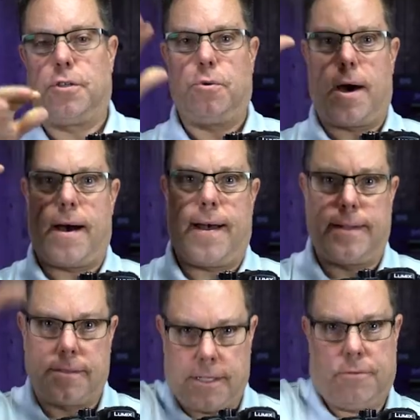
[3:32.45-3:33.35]
too high,
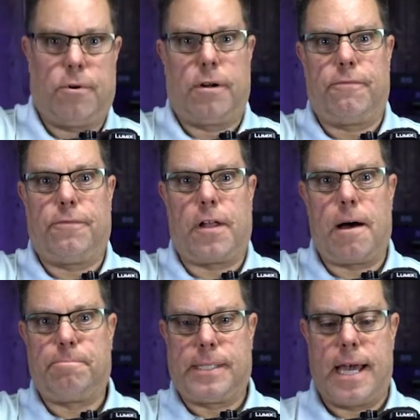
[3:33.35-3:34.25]
it's gonna wanna
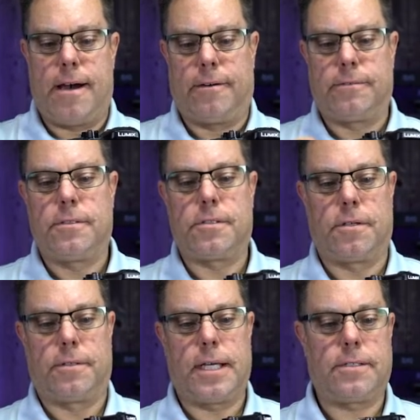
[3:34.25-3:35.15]
flop down.
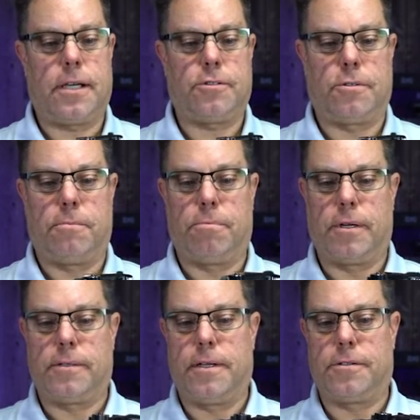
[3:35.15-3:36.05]
So that's actually
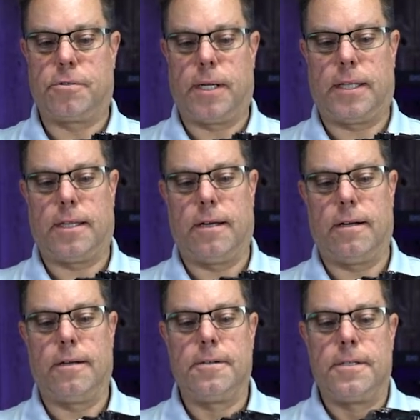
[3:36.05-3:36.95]
pretty close right
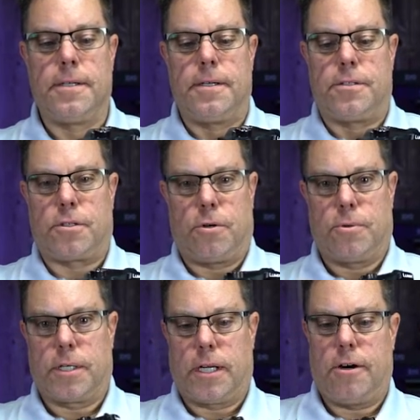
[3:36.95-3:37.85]
there. So
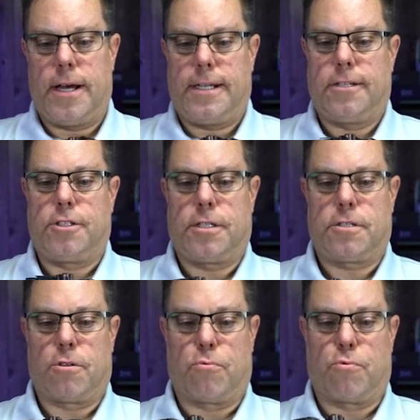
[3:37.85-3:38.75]
we're gonna go ahead and adjust the